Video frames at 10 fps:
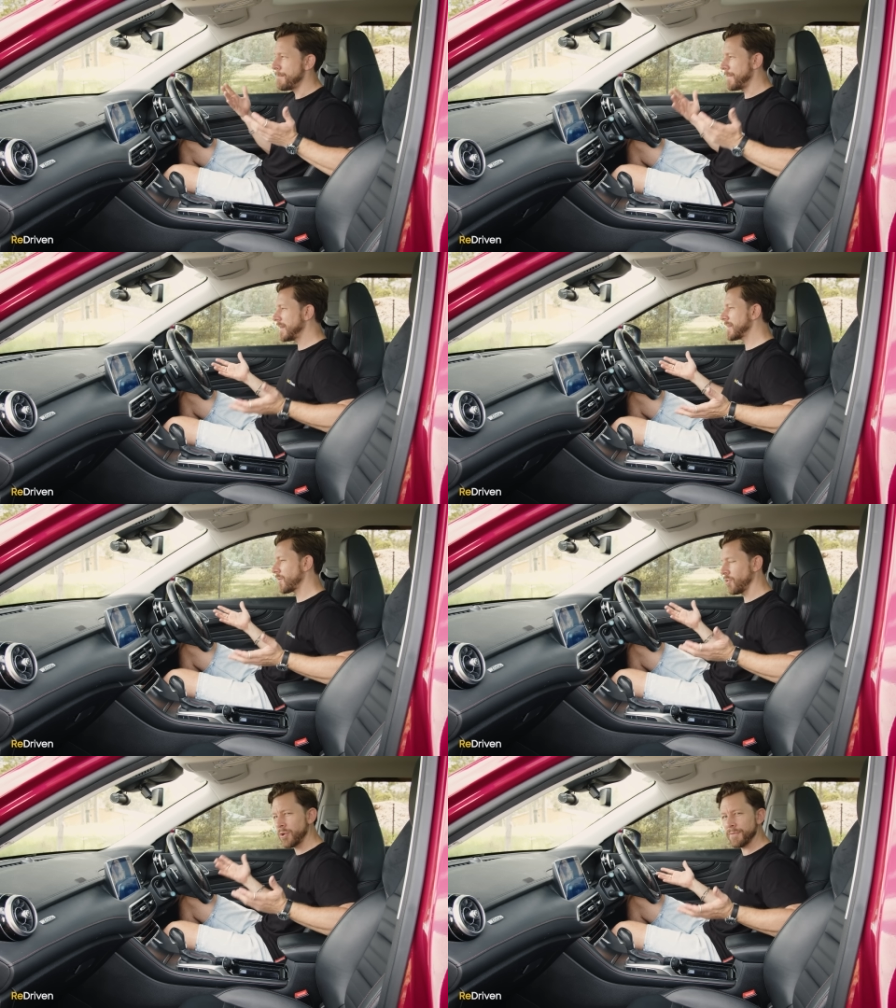meaning
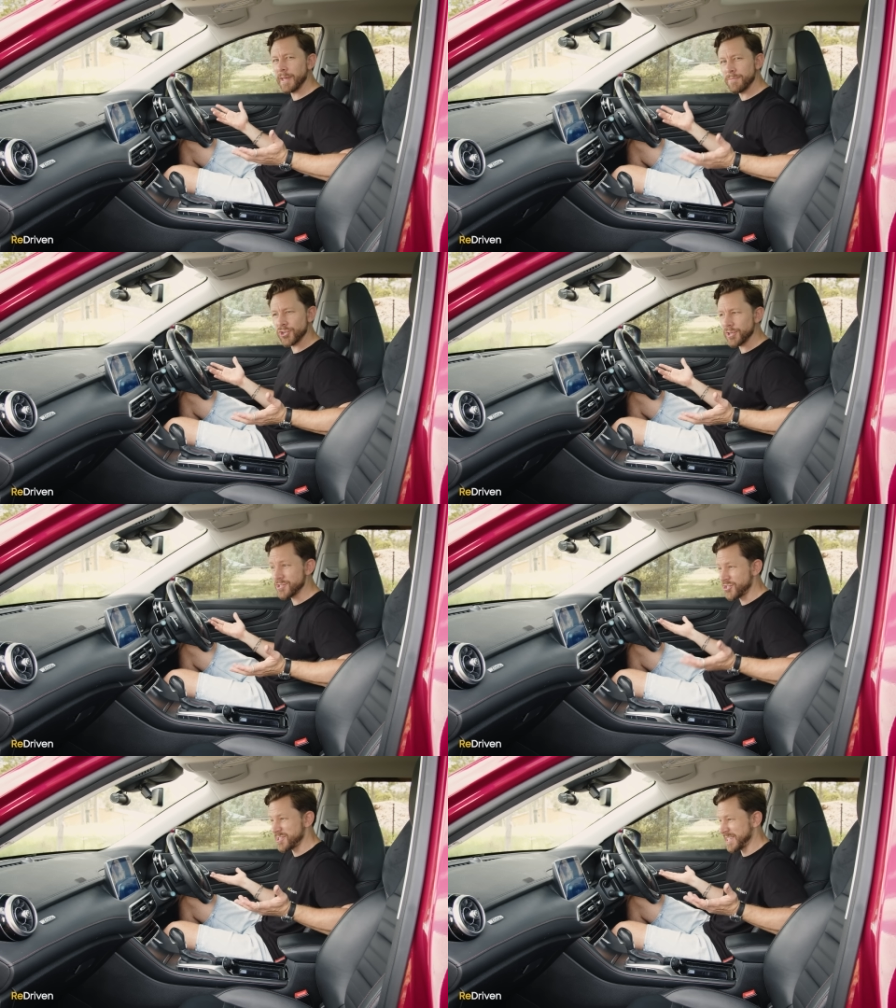that a lot of
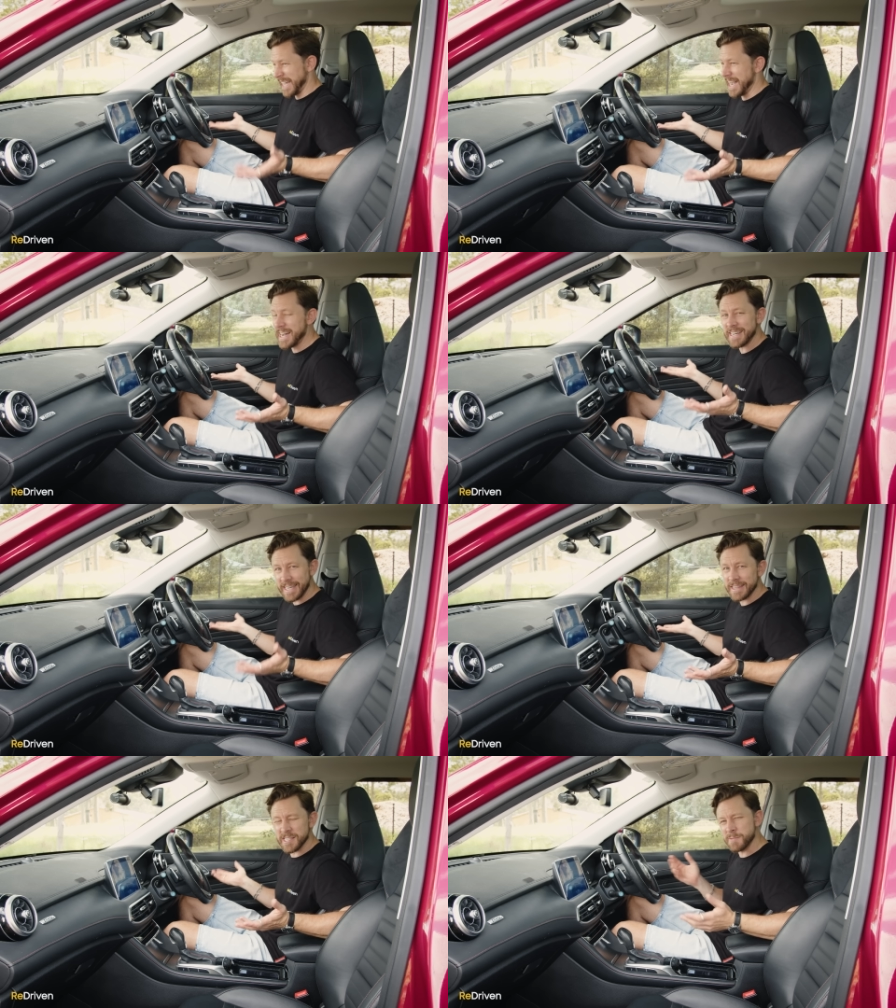MGs just can't
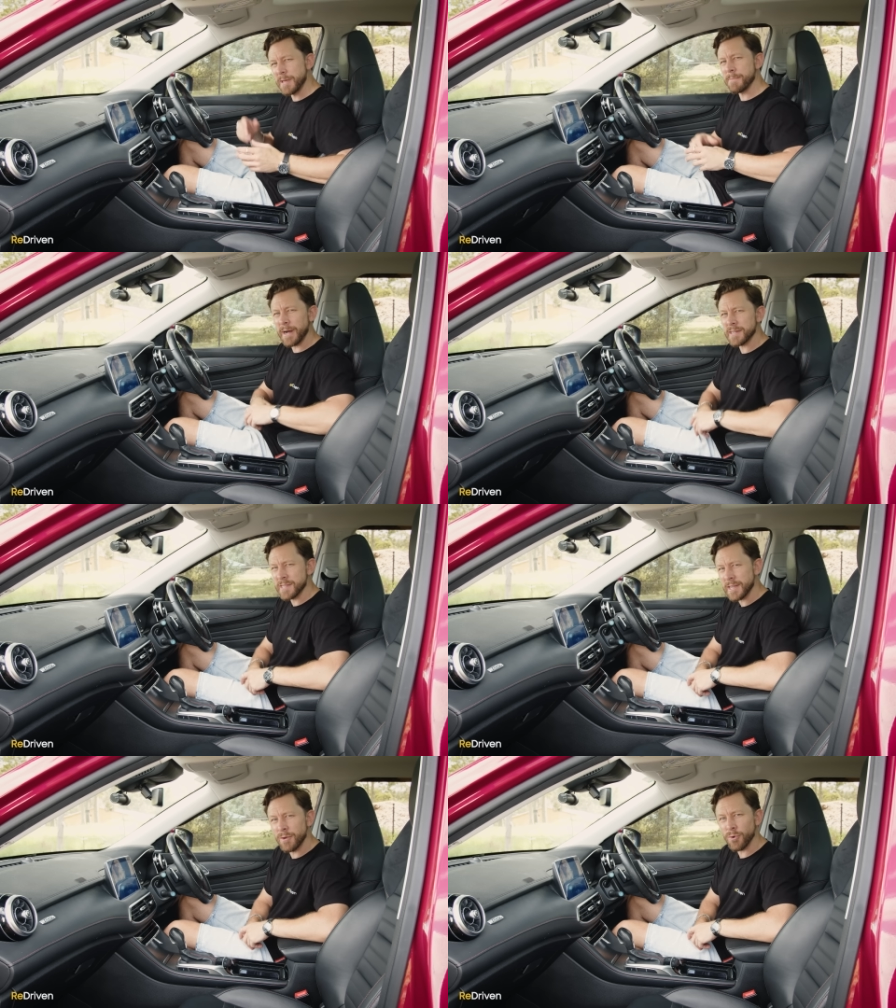get the spare
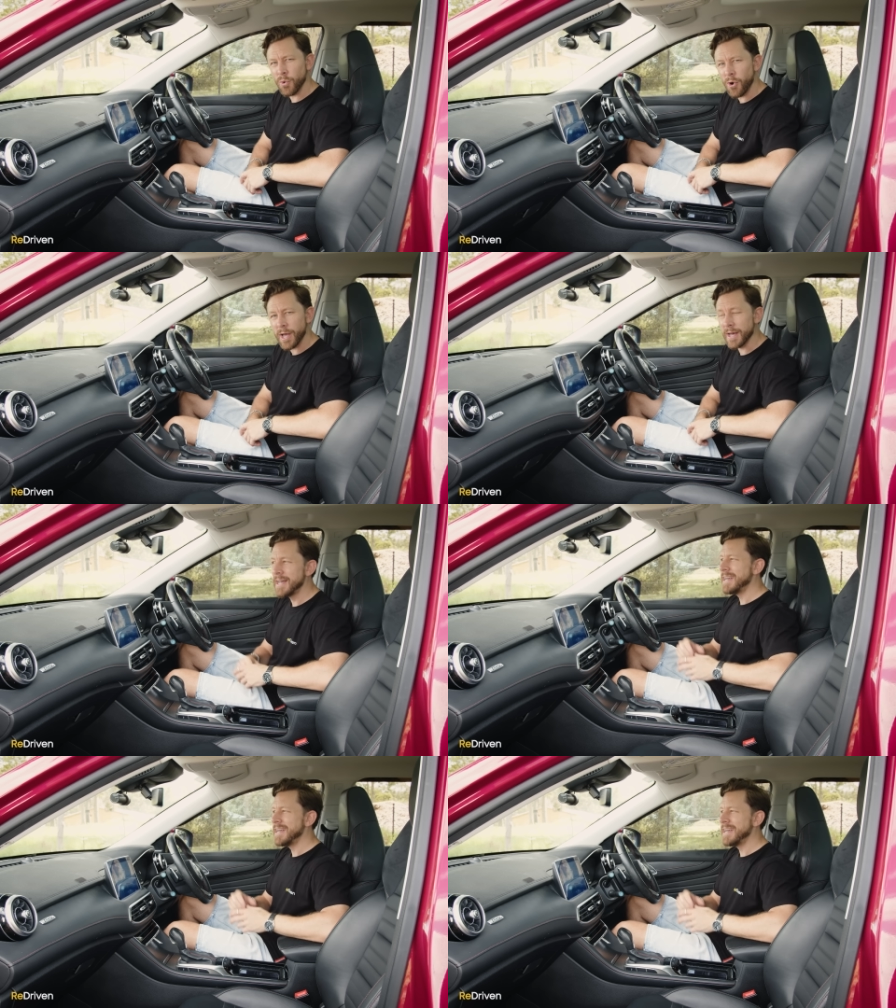parts that they require.